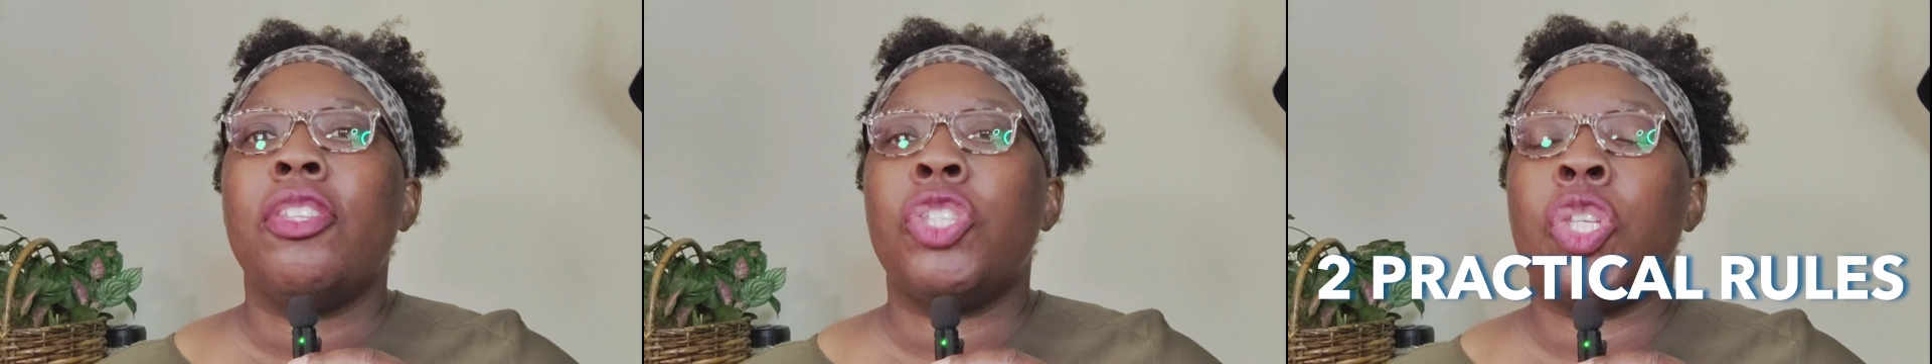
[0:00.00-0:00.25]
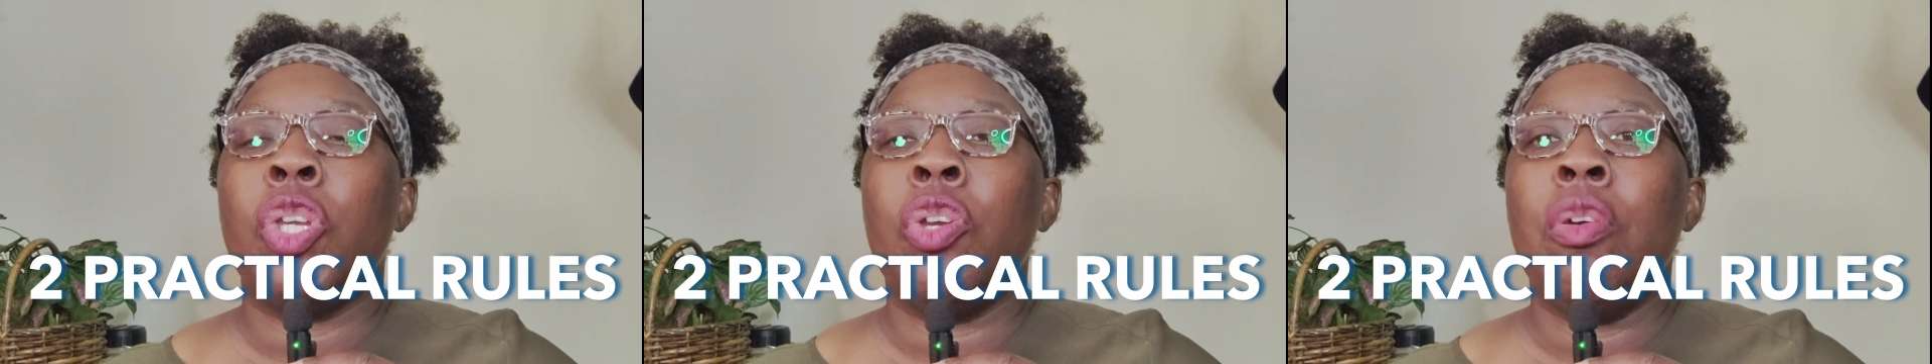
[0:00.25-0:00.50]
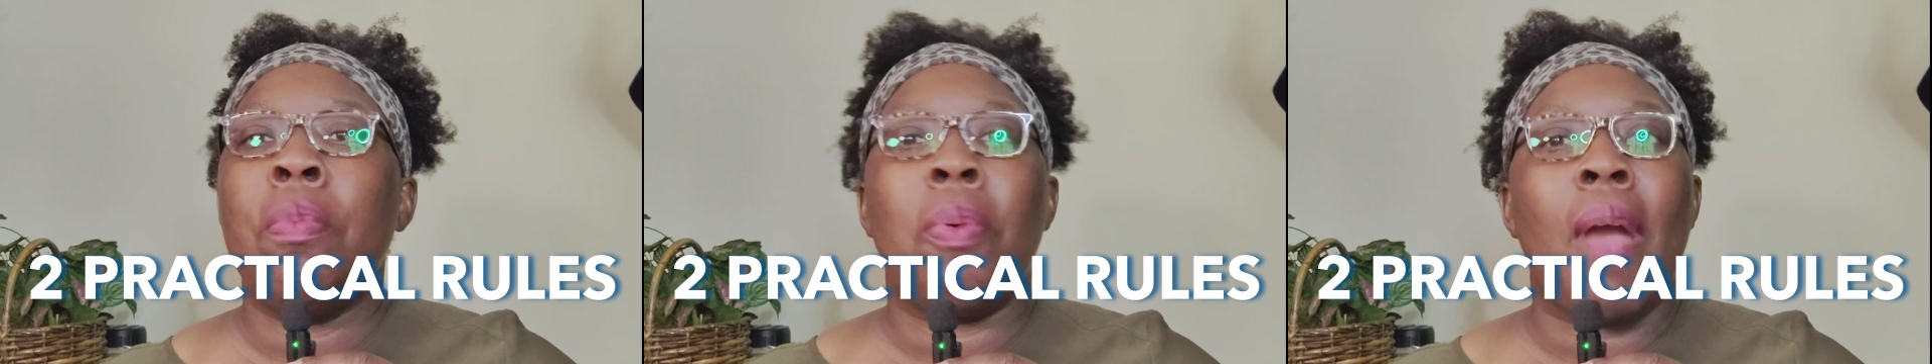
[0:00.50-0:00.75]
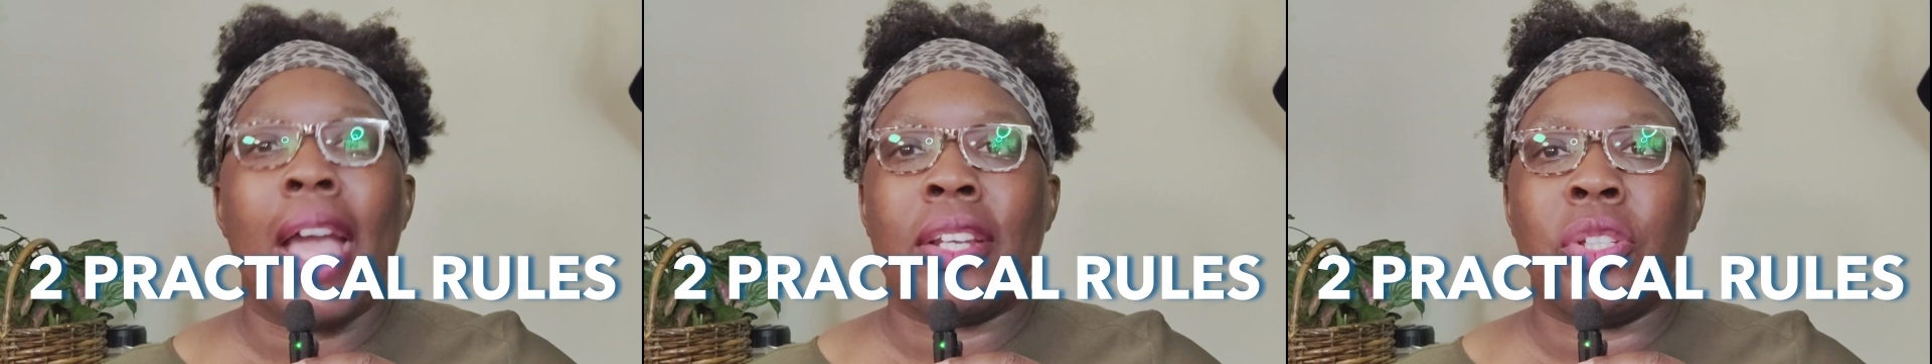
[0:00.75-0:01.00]
2
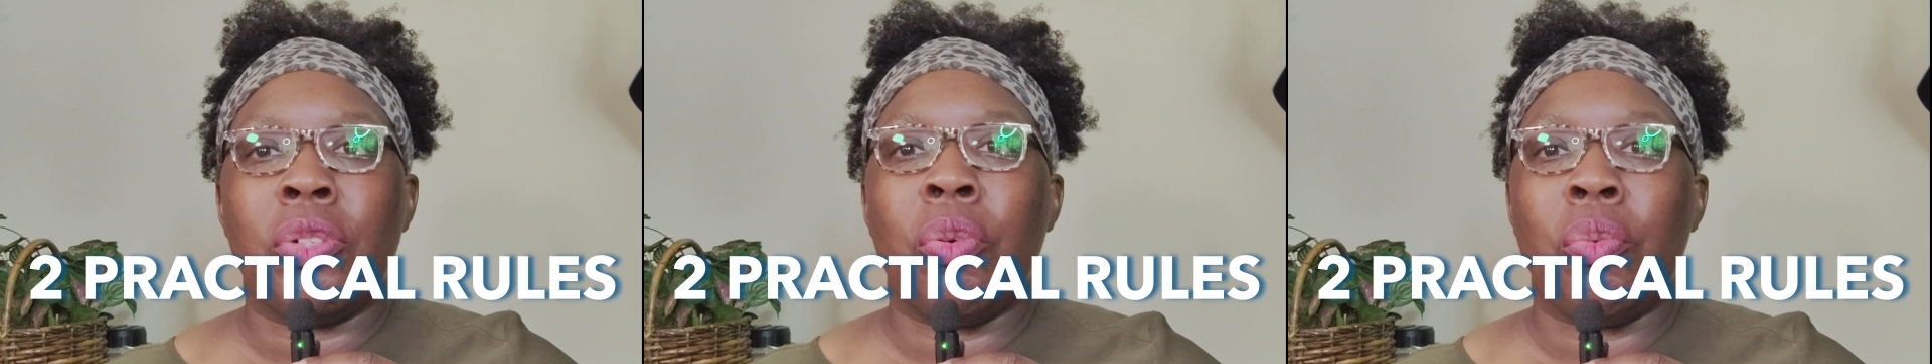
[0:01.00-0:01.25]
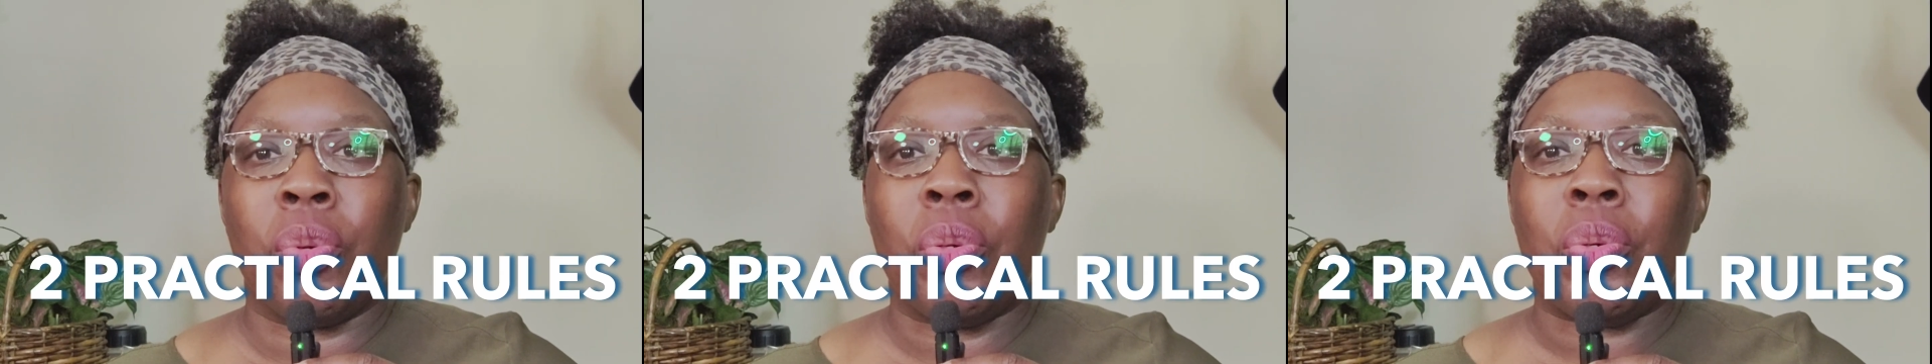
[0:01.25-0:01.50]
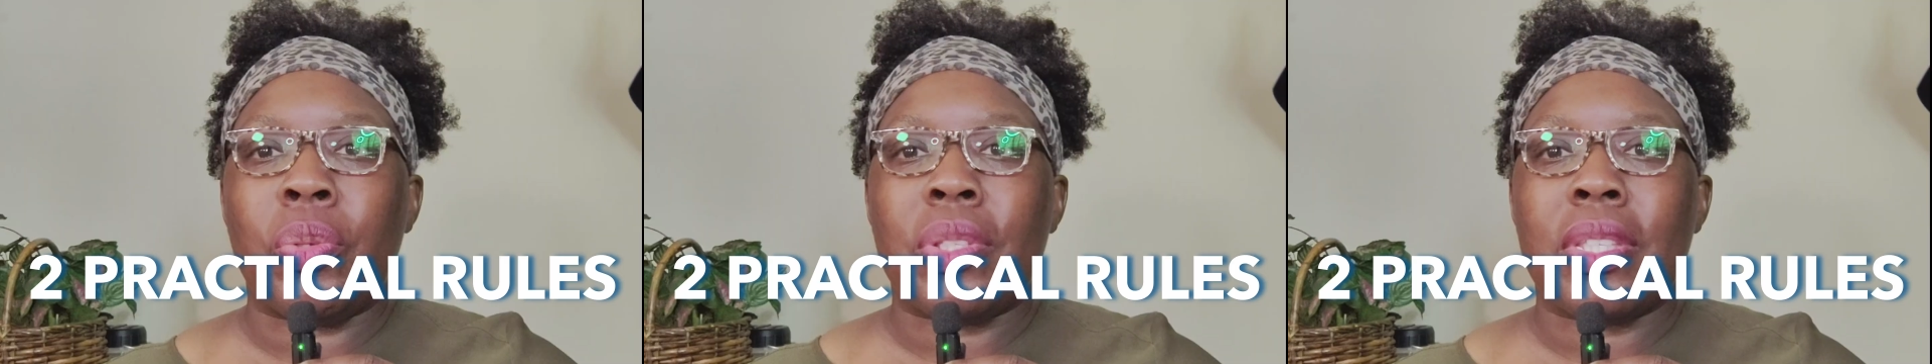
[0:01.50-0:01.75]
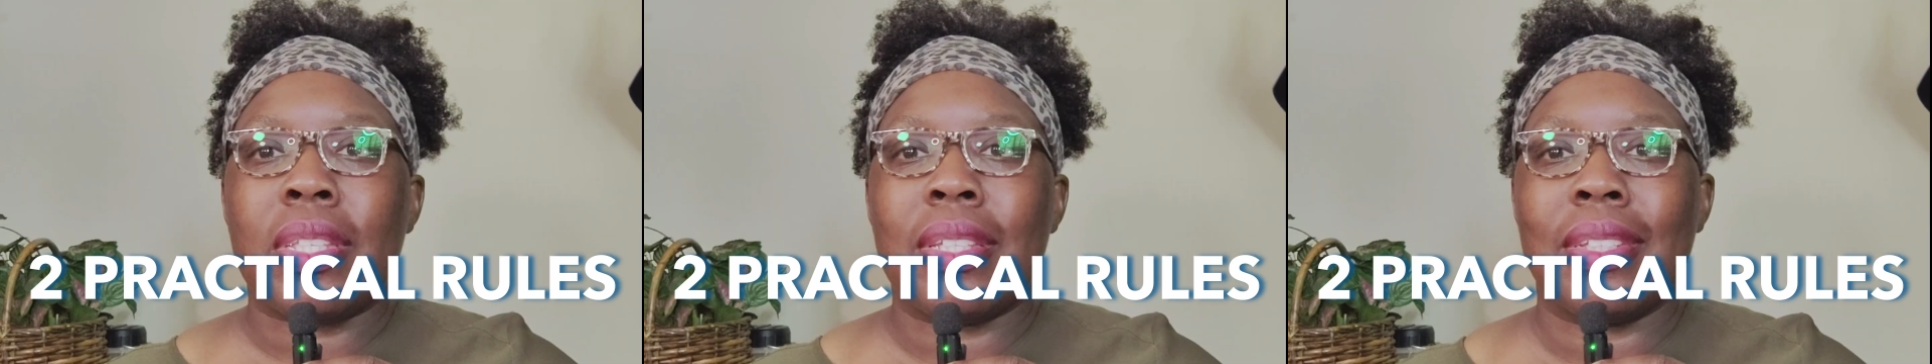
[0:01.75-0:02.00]
practical
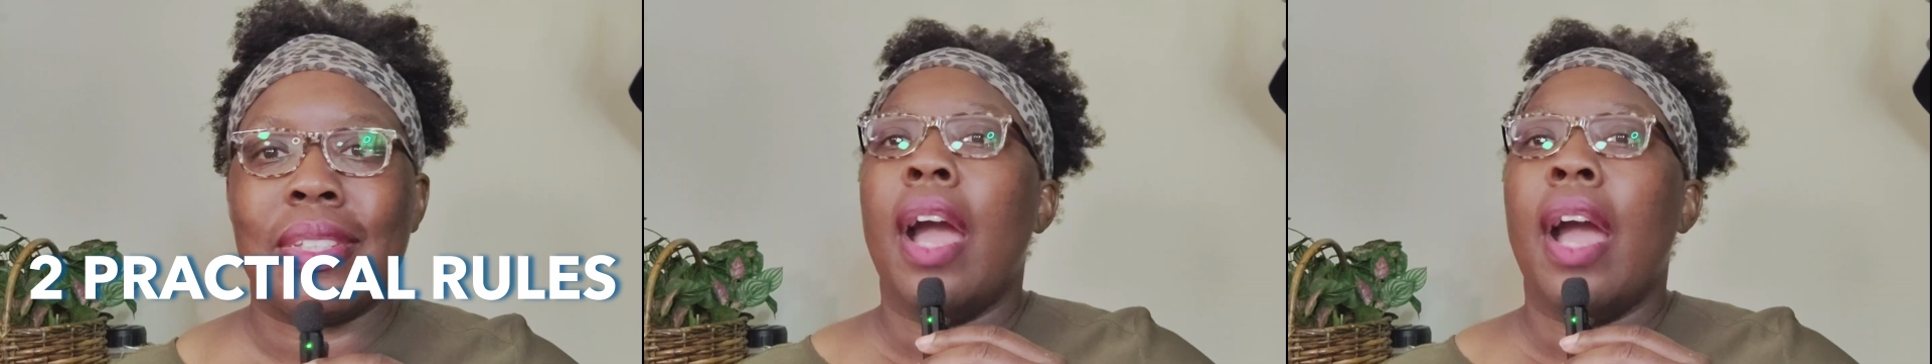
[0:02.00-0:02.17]
rules.